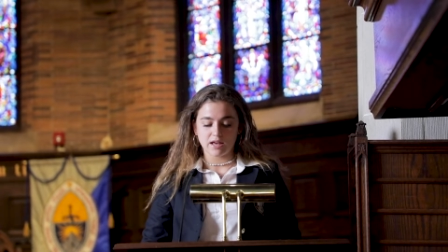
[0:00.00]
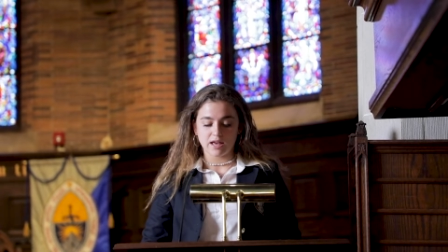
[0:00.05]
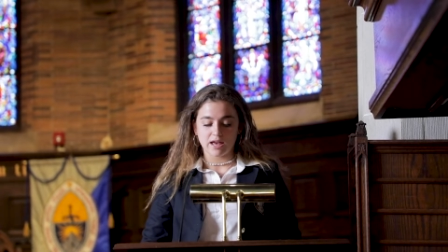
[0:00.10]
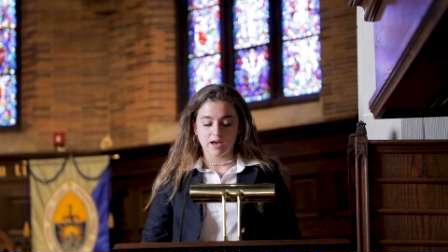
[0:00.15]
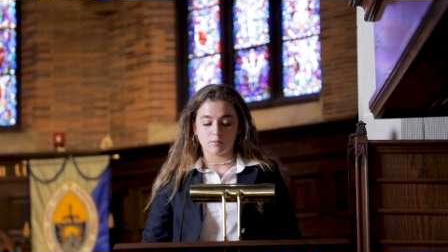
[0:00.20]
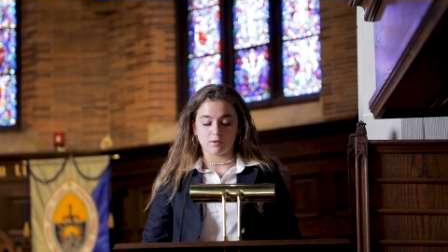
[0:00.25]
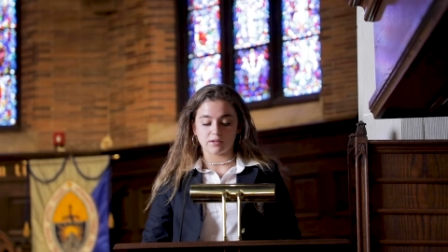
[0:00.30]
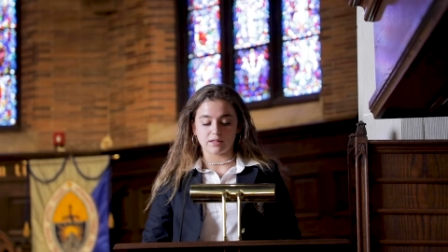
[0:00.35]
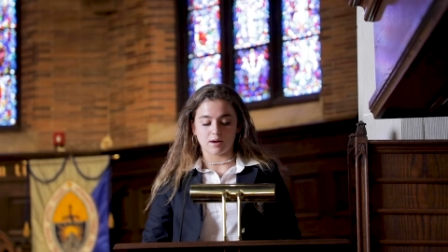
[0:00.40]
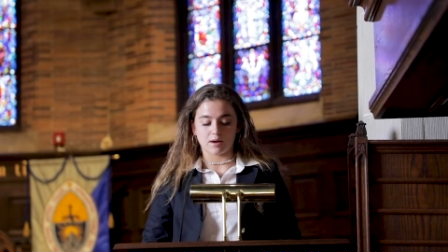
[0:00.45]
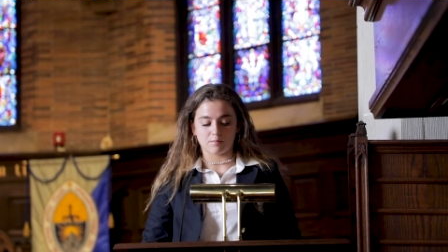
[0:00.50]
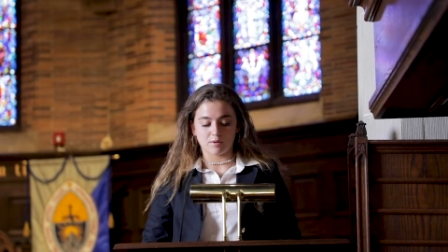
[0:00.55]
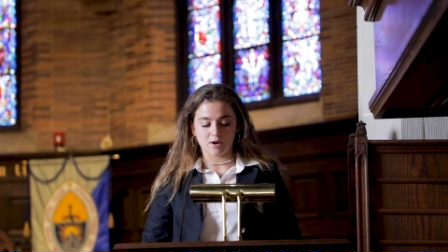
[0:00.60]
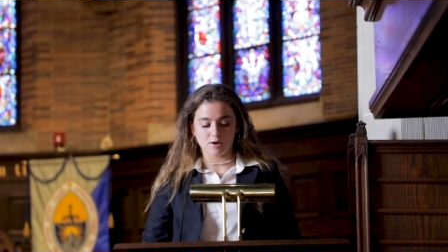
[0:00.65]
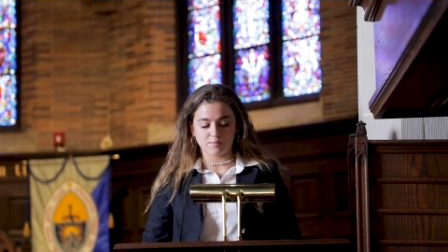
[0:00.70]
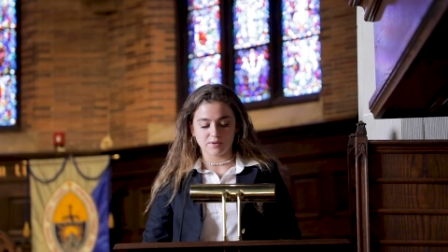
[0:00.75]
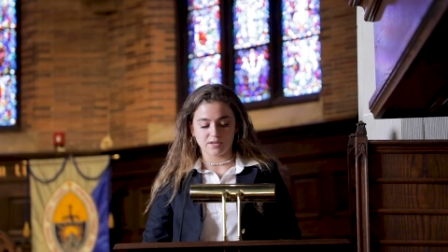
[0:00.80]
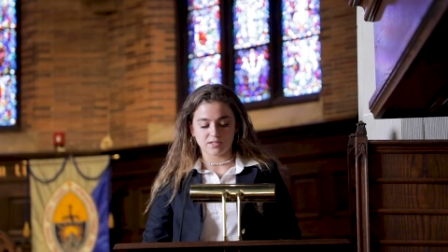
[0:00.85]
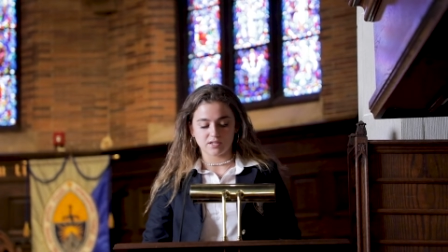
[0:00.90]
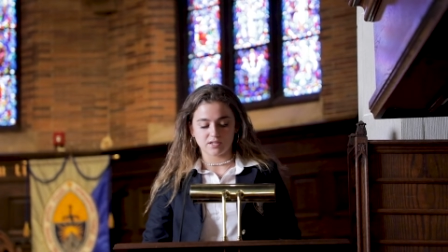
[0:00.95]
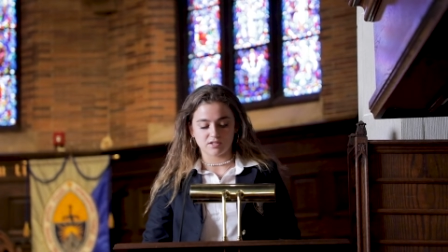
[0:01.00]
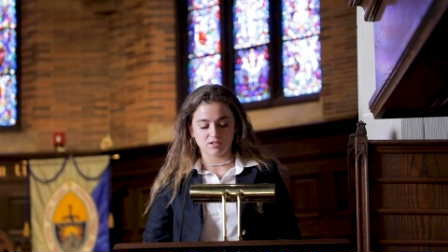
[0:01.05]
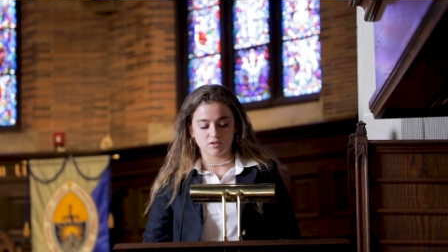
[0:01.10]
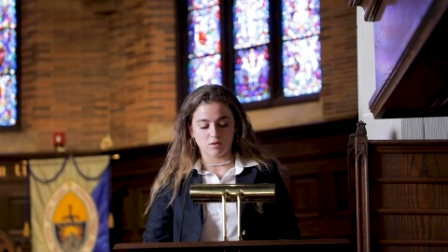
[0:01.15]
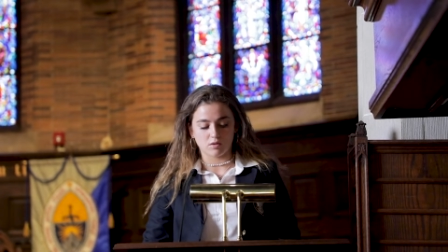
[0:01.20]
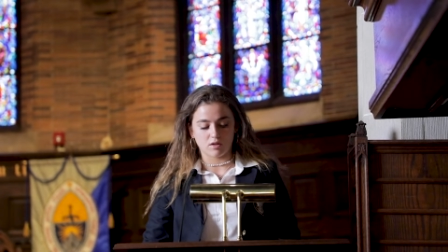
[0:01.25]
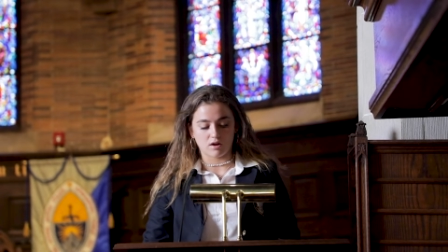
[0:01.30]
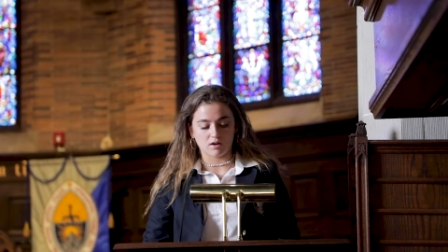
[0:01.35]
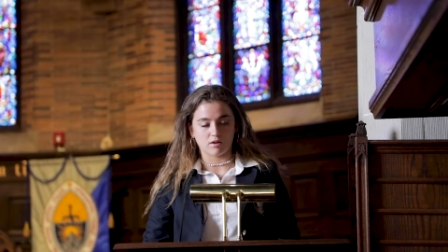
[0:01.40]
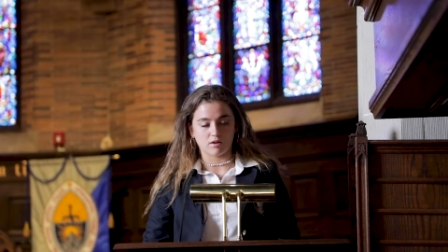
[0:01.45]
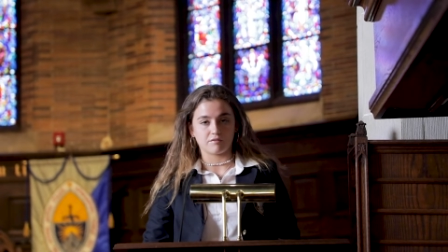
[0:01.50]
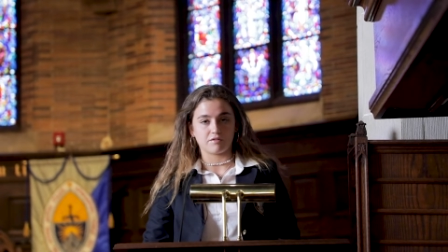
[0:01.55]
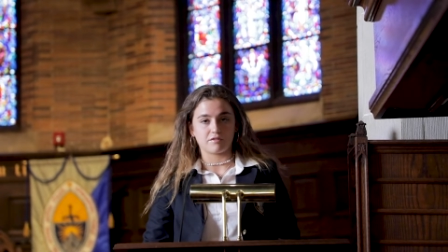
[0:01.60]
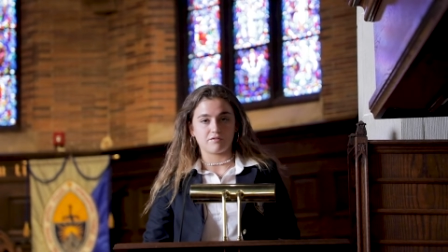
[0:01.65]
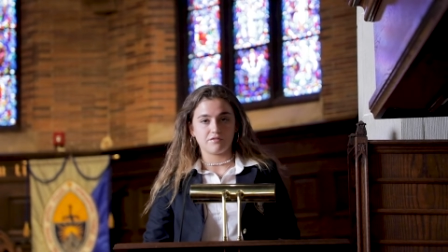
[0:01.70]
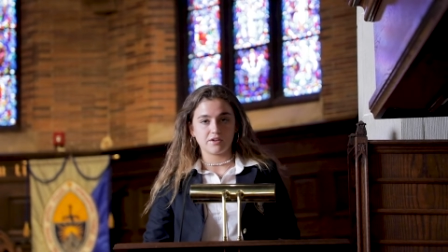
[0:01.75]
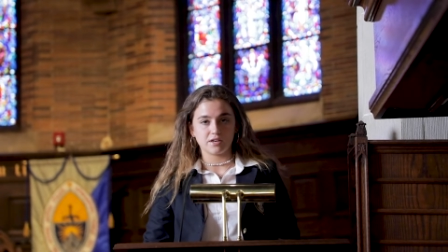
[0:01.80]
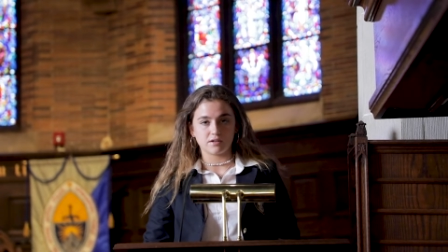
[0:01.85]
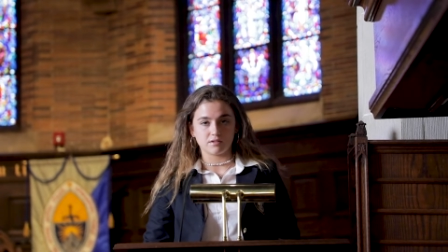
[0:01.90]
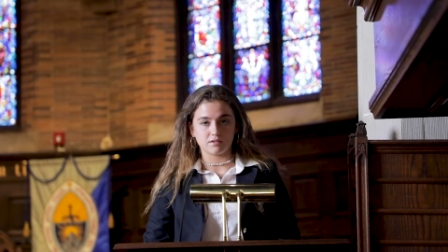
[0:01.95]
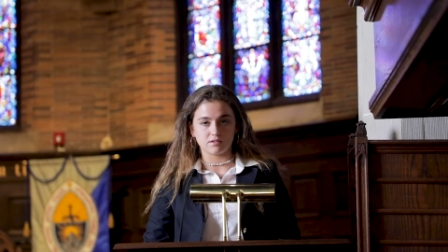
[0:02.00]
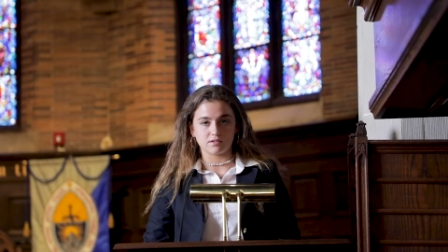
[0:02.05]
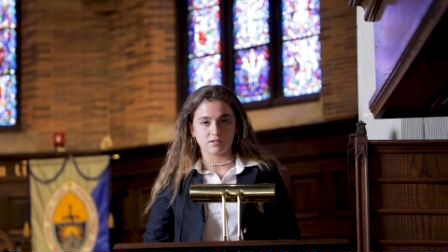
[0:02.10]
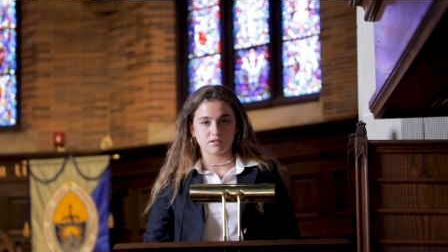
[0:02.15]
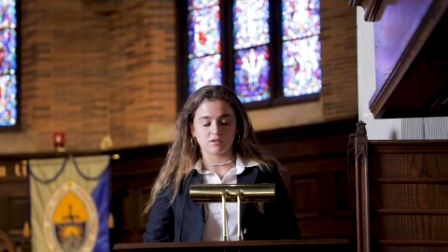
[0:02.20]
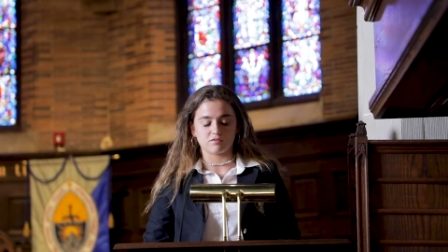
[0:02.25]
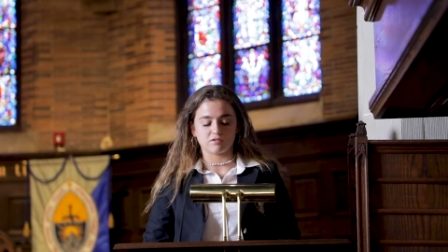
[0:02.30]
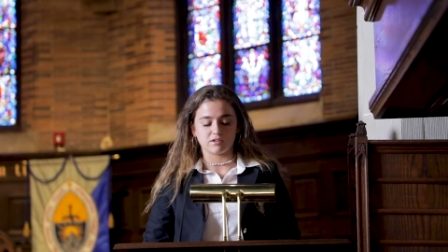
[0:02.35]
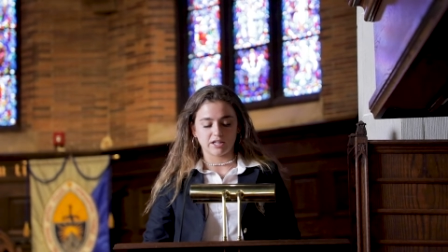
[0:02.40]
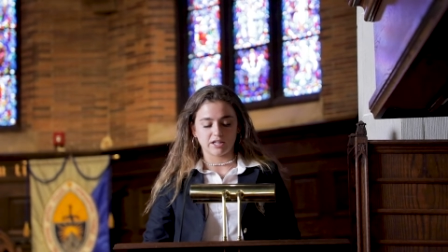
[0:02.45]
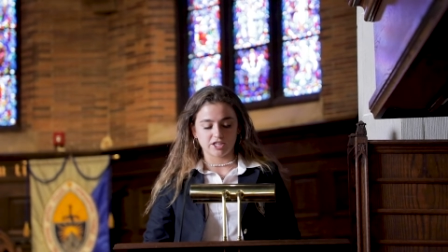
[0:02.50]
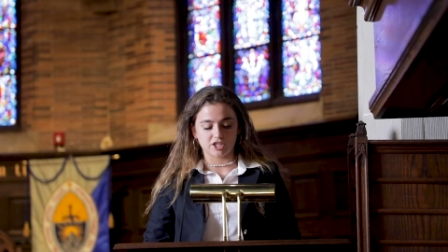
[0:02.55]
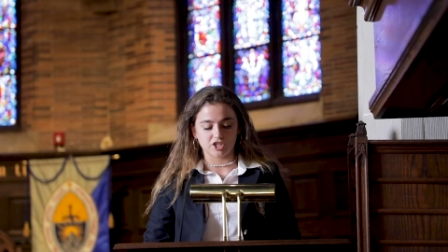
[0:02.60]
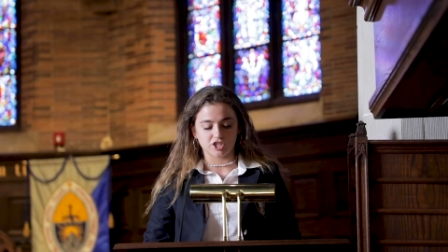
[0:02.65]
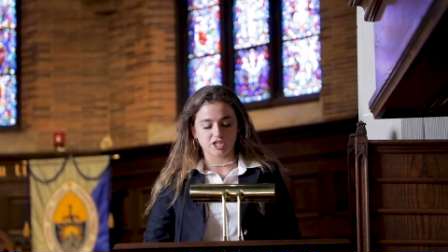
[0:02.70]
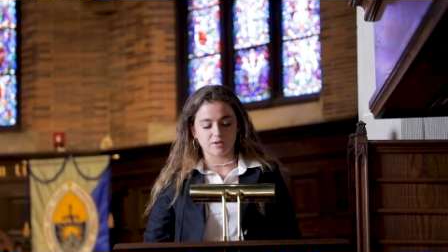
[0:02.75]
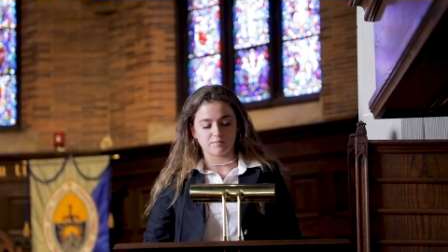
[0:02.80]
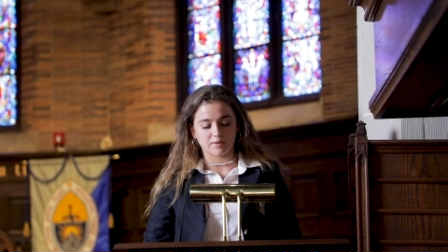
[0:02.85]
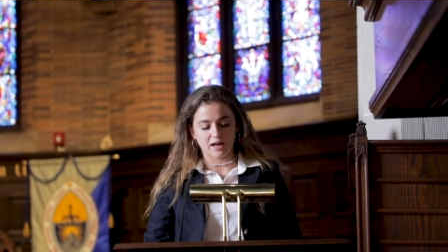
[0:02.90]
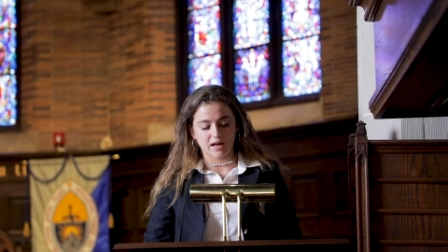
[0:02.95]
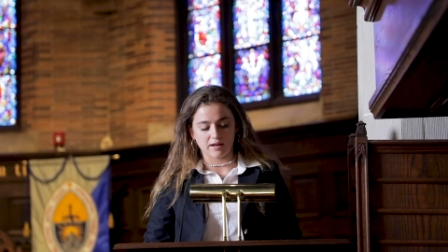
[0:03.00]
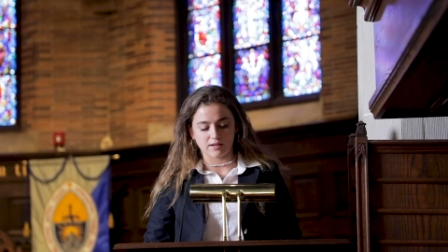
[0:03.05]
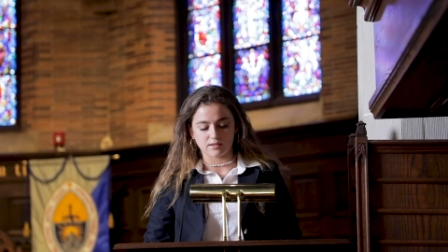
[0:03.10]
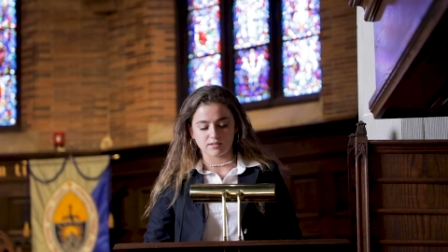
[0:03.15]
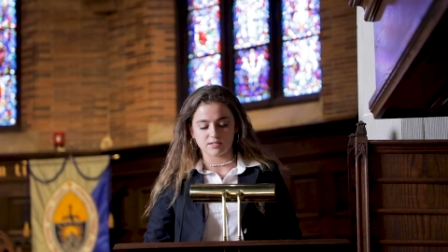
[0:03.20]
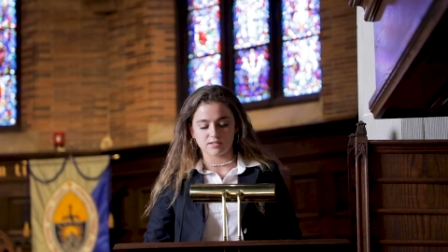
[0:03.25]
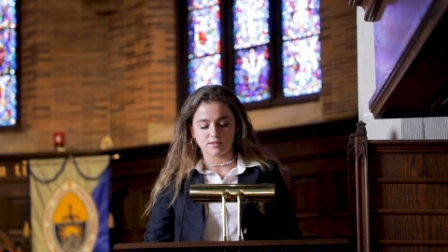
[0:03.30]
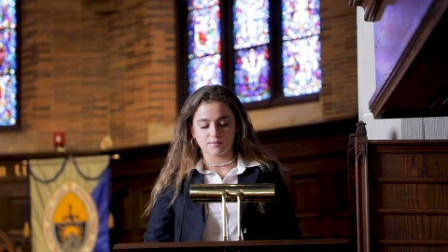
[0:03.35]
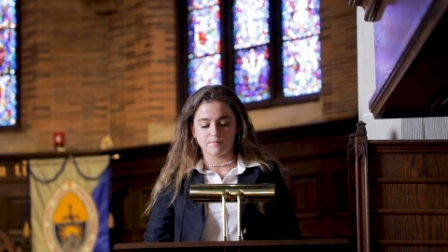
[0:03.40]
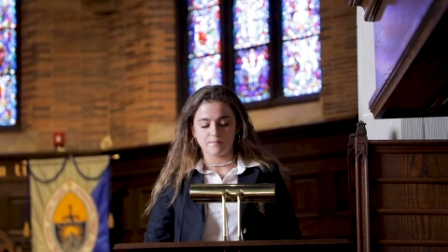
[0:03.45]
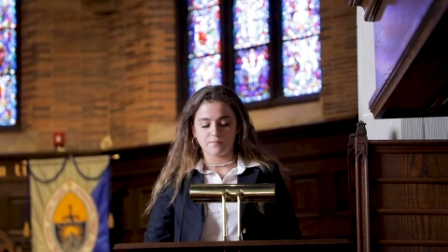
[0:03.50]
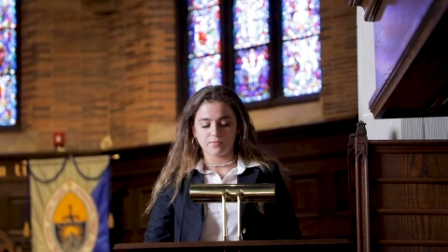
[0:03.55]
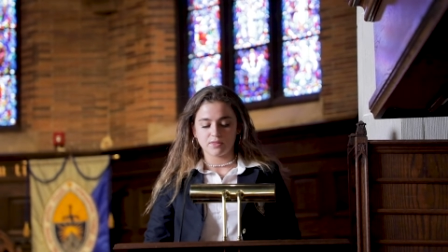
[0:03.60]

and when that purpose is no longer fulfilled, the relationship ends.